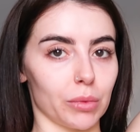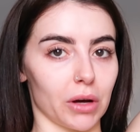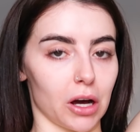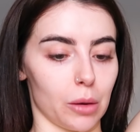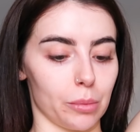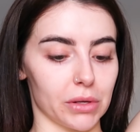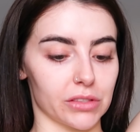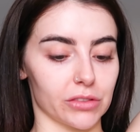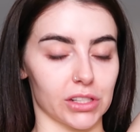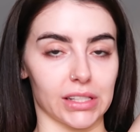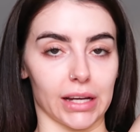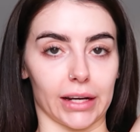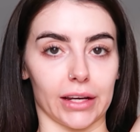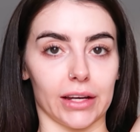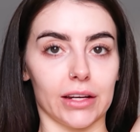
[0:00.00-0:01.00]
do my armpits for a
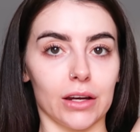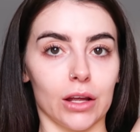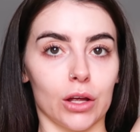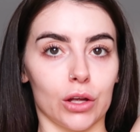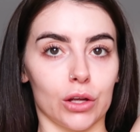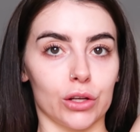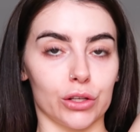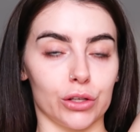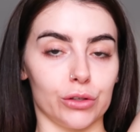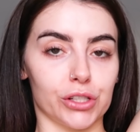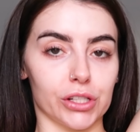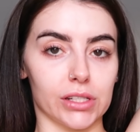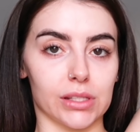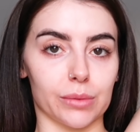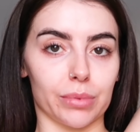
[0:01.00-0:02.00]
second.
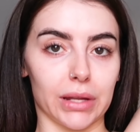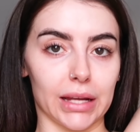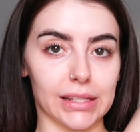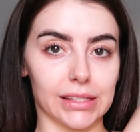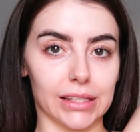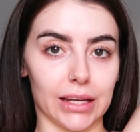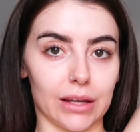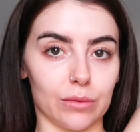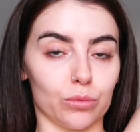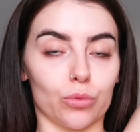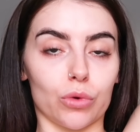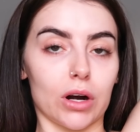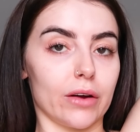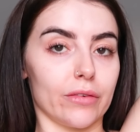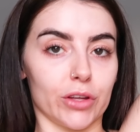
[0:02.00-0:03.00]
You just place it
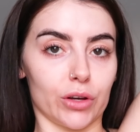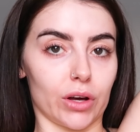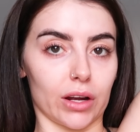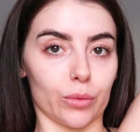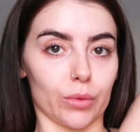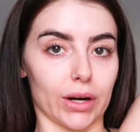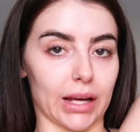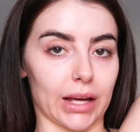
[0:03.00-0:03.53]
wherever you kind of